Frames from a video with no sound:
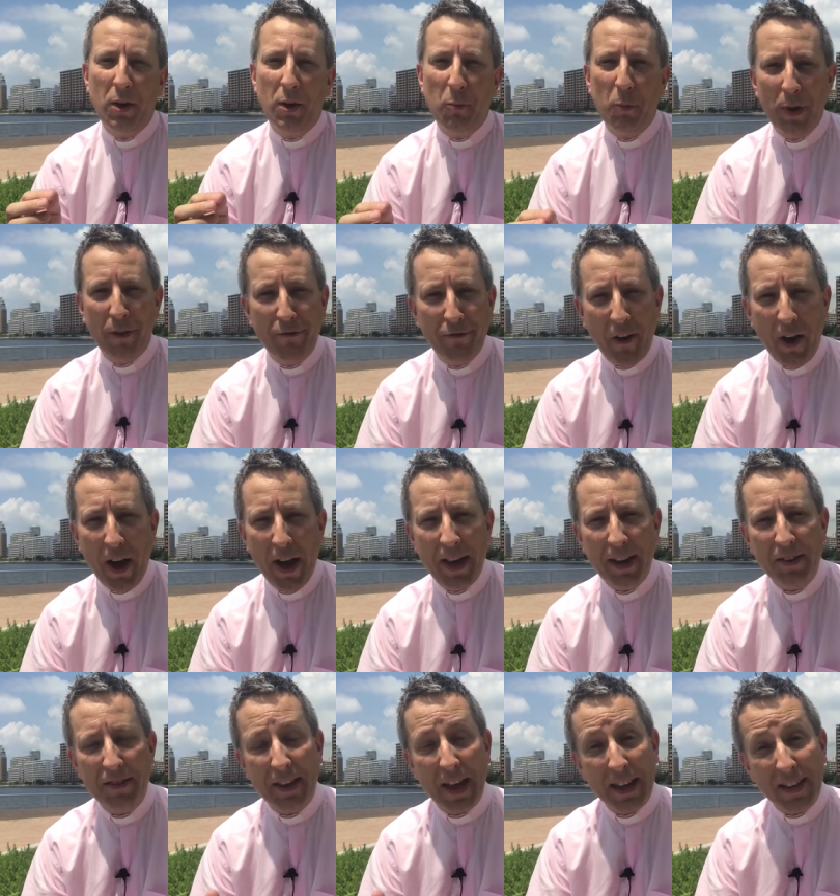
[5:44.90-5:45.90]
We
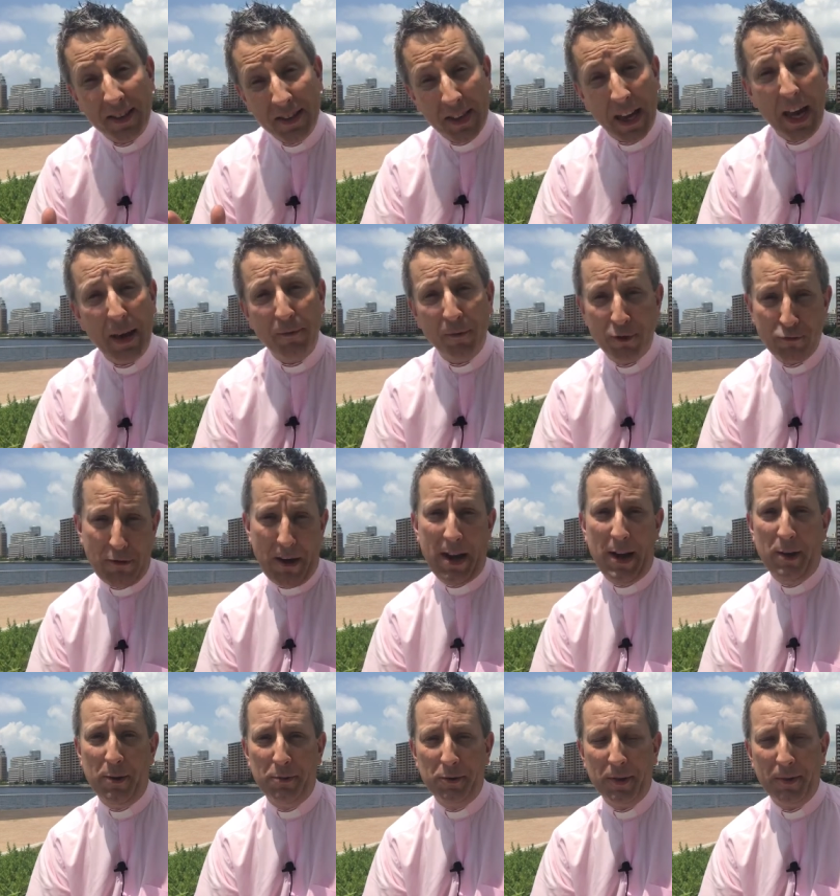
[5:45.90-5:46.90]
find that same
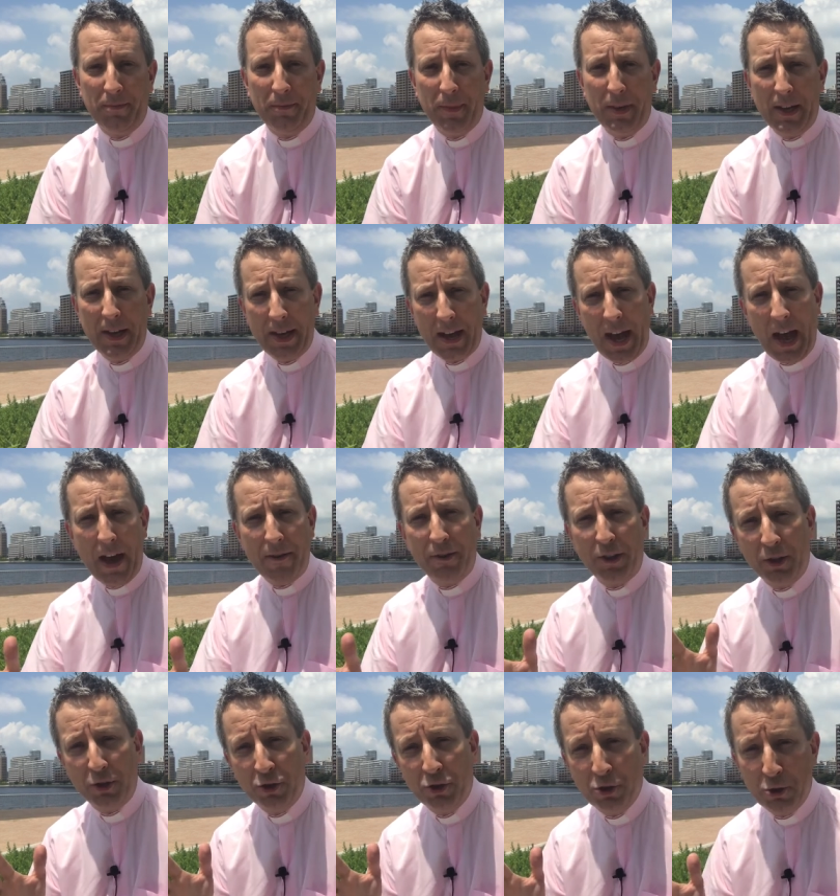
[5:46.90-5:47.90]
crowd
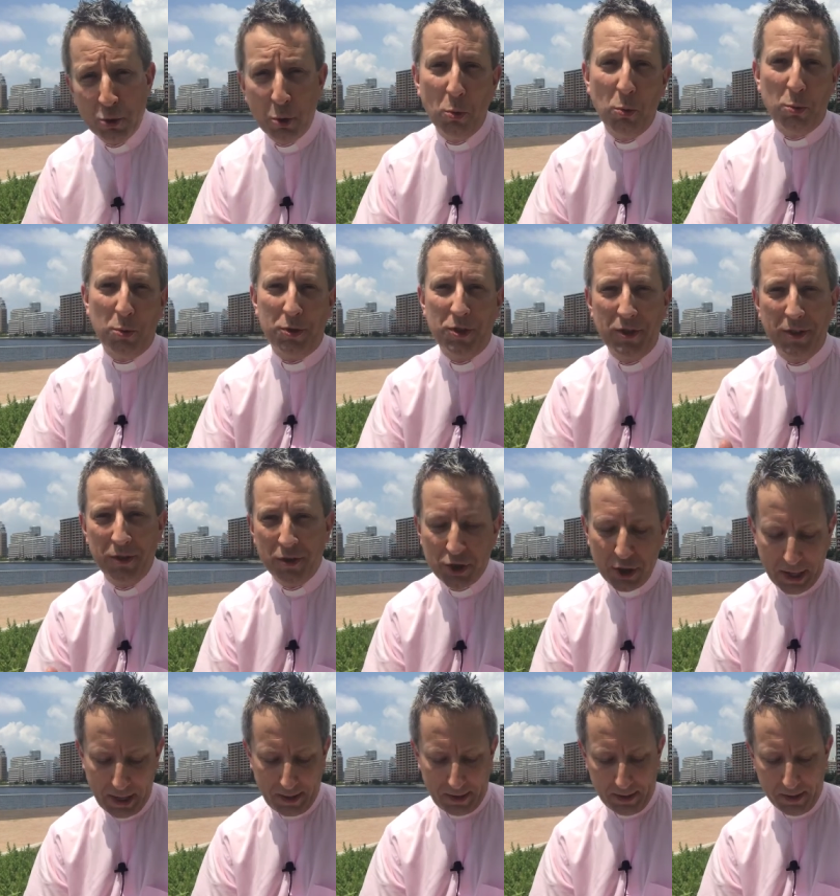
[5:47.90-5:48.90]
having stalked
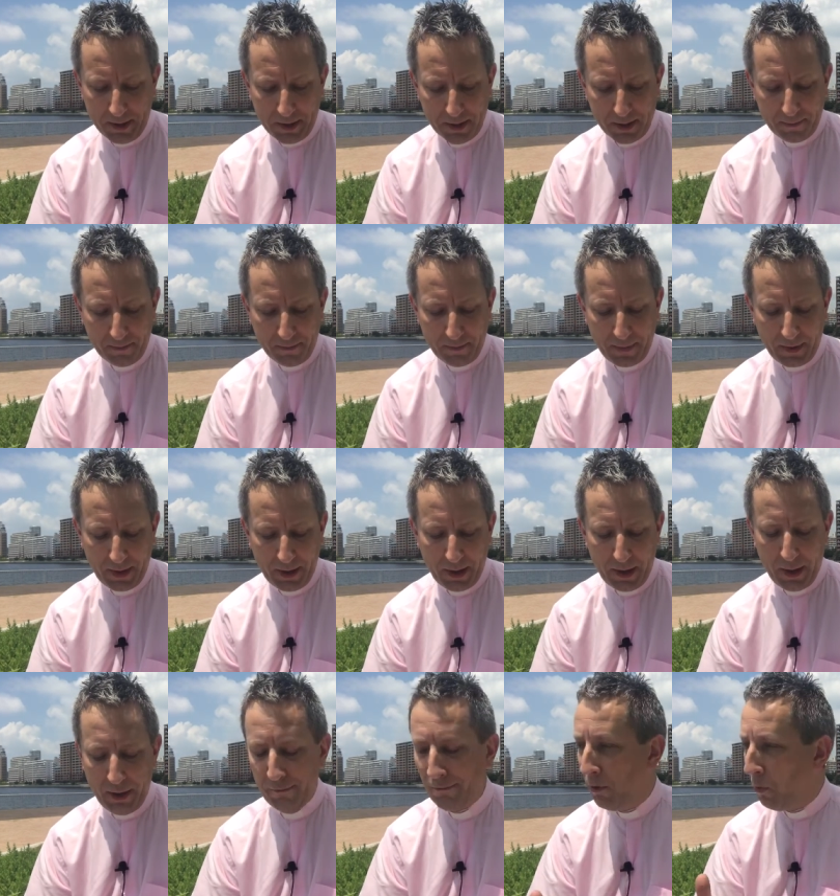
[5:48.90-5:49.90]
Jesus
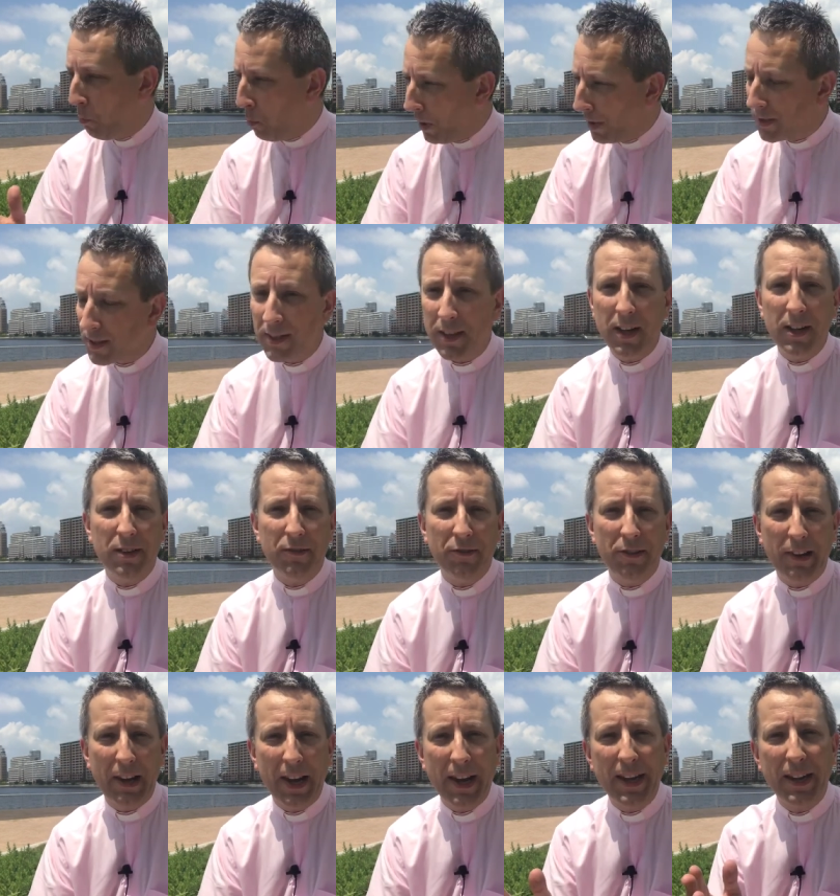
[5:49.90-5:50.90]
from one side of
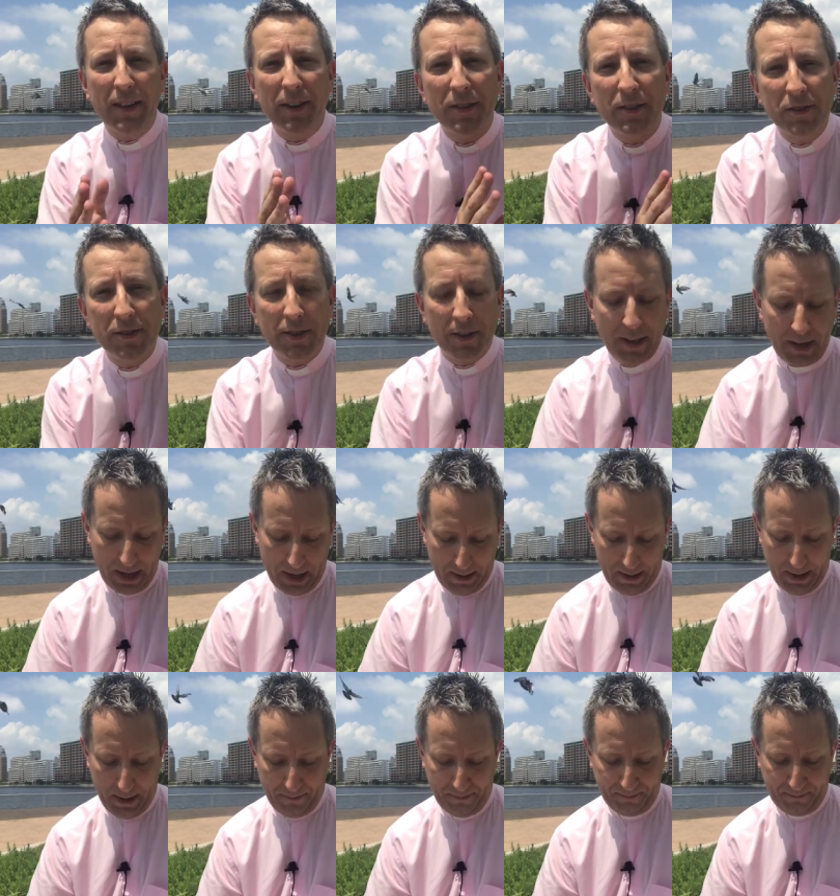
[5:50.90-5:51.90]
the lake to the other.